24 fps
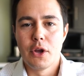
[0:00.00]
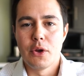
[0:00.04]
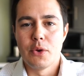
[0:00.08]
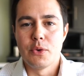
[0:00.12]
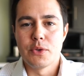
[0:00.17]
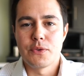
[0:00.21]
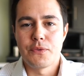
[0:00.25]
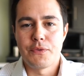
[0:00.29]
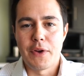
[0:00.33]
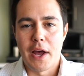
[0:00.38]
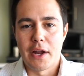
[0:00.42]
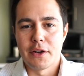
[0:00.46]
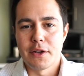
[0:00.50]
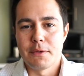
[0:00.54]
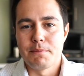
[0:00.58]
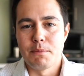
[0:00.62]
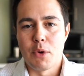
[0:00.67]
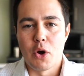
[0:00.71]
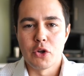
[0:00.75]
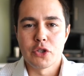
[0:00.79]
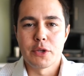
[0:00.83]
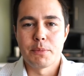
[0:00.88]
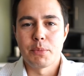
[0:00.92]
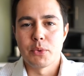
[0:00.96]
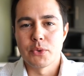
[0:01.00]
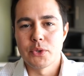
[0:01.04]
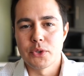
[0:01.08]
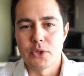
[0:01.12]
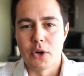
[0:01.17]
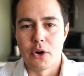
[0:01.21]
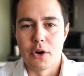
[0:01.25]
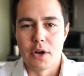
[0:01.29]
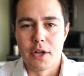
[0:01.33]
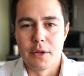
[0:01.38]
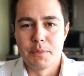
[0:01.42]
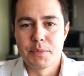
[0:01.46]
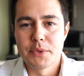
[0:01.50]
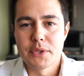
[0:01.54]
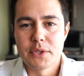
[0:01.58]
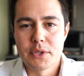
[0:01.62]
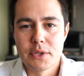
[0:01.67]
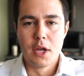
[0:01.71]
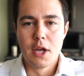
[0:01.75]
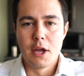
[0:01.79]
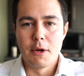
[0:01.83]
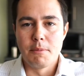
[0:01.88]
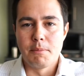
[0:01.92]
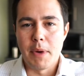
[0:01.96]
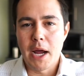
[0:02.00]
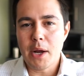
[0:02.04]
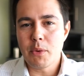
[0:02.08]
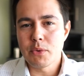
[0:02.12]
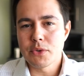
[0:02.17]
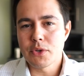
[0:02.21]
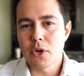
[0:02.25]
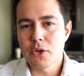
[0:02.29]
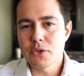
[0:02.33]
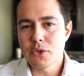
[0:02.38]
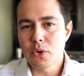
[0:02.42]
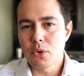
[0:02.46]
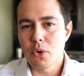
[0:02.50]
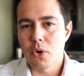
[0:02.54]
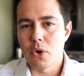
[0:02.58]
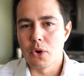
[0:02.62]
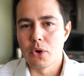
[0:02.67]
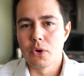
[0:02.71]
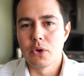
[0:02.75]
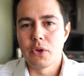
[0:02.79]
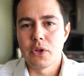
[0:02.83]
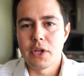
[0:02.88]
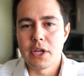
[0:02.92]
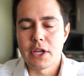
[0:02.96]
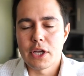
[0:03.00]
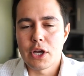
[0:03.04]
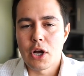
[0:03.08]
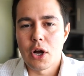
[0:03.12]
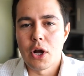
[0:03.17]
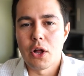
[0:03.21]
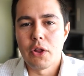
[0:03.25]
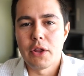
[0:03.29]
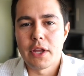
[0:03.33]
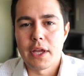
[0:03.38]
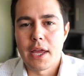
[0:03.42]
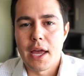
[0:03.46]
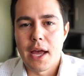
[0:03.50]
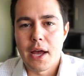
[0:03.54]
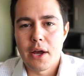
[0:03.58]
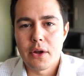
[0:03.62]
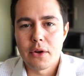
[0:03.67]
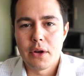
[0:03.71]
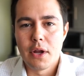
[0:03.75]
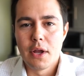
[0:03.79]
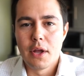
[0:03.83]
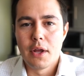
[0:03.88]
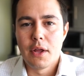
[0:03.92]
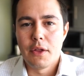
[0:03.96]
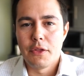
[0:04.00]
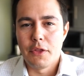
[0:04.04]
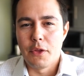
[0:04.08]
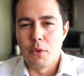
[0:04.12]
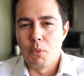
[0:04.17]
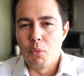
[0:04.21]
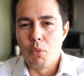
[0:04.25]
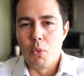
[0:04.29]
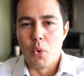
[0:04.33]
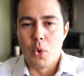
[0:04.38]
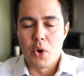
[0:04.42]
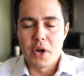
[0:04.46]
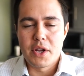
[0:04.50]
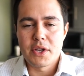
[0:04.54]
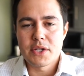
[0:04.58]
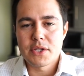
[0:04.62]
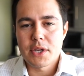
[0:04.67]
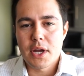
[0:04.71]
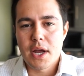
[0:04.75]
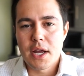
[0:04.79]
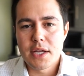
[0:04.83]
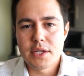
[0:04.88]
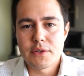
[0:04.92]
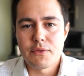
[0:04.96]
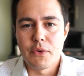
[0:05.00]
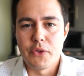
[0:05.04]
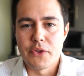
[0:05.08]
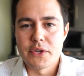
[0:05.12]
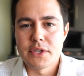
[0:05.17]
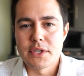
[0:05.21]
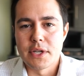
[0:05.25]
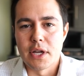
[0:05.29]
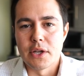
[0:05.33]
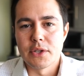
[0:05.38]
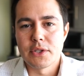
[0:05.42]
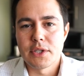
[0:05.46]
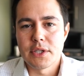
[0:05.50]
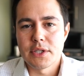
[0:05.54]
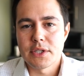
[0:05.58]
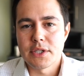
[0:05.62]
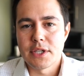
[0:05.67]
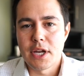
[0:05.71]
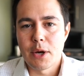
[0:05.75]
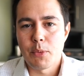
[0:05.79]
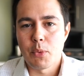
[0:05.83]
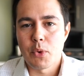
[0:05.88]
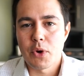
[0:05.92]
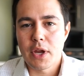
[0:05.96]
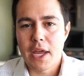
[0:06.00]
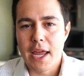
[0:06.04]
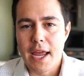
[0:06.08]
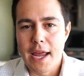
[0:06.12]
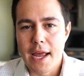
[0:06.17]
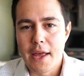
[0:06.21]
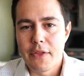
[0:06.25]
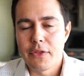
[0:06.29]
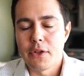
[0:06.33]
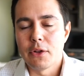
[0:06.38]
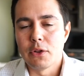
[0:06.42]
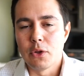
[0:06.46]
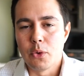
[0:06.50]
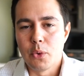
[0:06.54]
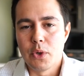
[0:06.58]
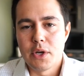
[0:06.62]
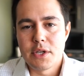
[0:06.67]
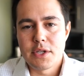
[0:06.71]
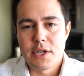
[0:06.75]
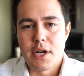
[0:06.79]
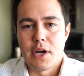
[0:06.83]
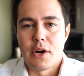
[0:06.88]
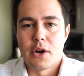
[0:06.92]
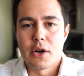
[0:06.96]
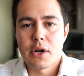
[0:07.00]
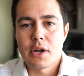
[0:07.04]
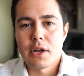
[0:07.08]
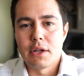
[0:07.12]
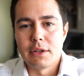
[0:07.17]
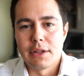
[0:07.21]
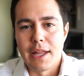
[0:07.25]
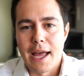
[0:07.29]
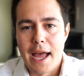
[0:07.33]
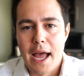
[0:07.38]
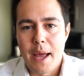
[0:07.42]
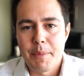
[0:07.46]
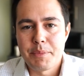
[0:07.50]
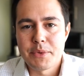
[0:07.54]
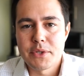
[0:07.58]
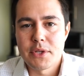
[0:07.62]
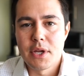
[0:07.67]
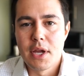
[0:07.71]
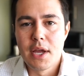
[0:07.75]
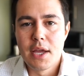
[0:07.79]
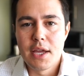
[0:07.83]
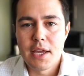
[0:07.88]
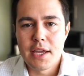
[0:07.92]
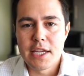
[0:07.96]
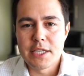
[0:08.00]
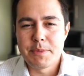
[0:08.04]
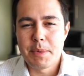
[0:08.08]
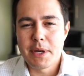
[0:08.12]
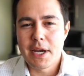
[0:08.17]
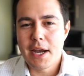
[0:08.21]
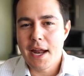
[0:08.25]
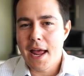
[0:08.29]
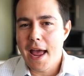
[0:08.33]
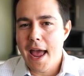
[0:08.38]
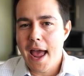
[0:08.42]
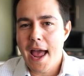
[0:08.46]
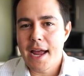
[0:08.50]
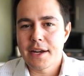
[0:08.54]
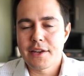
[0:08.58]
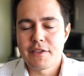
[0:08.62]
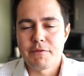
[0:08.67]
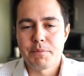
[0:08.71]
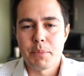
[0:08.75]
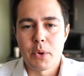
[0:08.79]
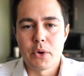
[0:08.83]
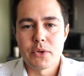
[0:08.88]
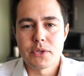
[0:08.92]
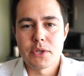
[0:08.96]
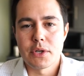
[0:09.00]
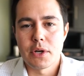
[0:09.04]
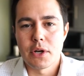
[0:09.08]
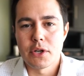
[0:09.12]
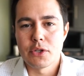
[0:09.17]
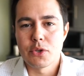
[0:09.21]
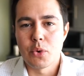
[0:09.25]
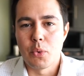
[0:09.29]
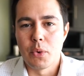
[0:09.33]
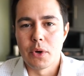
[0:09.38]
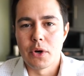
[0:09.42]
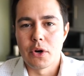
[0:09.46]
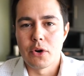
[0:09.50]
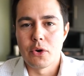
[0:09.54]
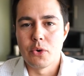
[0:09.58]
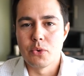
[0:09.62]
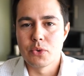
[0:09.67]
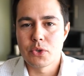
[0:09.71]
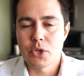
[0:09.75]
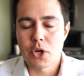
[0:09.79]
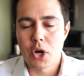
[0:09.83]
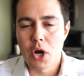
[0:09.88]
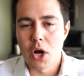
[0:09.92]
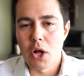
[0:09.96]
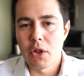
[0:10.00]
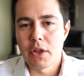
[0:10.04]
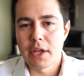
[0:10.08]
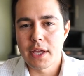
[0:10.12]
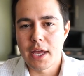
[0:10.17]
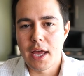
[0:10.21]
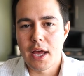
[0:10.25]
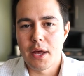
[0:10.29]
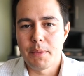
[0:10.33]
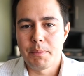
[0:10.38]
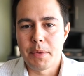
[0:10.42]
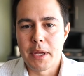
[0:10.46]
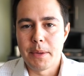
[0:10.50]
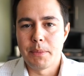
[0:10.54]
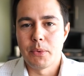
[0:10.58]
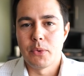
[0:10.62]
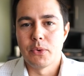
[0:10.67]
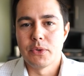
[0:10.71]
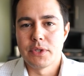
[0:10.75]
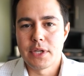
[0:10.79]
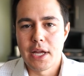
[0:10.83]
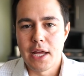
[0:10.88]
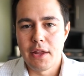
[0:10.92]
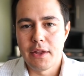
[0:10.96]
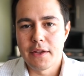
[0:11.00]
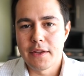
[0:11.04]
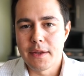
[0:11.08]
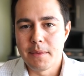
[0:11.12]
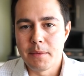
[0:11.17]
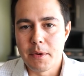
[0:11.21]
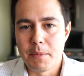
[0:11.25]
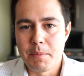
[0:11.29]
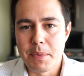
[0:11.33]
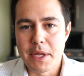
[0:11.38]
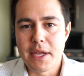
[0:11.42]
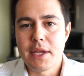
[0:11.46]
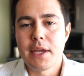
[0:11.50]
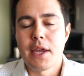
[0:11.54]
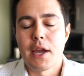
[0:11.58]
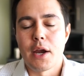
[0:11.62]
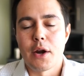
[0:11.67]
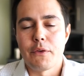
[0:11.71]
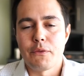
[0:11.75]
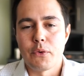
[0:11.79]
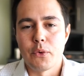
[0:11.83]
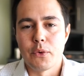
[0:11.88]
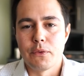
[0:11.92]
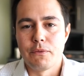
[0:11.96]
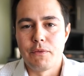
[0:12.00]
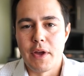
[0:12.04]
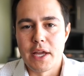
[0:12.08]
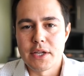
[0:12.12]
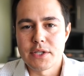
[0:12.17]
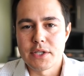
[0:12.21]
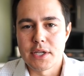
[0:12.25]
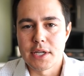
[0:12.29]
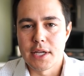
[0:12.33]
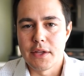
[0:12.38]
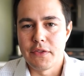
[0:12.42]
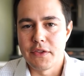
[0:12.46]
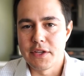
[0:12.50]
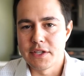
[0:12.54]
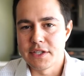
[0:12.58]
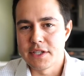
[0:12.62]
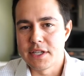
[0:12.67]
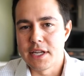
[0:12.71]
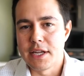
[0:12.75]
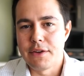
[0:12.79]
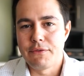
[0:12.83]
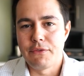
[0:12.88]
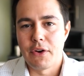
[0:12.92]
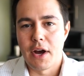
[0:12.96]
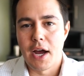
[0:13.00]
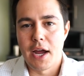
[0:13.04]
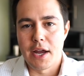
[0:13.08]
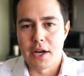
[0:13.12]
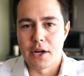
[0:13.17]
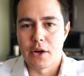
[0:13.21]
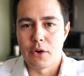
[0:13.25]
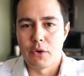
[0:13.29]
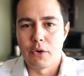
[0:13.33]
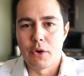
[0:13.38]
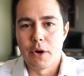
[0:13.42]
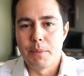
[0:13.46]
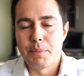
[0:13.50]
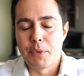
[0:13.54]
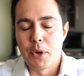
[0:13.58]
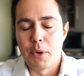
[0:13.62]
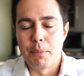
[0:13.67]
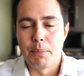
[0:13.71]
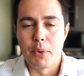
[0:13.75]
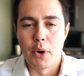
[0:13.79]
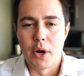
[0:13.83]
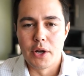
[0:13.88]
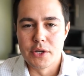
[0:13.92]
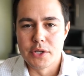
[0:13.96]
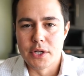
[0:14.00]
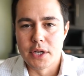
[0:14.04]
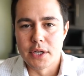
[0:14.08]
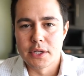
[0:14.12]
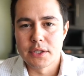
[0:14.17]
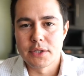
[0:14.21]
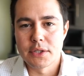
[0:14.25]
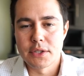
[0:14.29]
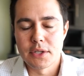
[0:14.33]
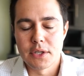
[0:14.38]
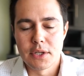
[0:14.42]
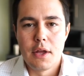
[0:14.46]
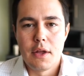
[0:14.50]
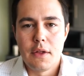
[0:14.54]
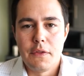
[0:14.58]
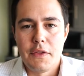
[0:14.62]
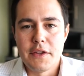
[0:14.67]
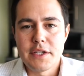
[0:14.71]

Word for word: who's founded multiple startups. Mike was also early in calling out the warning signs for the Celsius network and the Lunaterra collapse. He's been an active person on Twitter who's calling out people and telling them to be careful investing in these DeFi and crypto projects.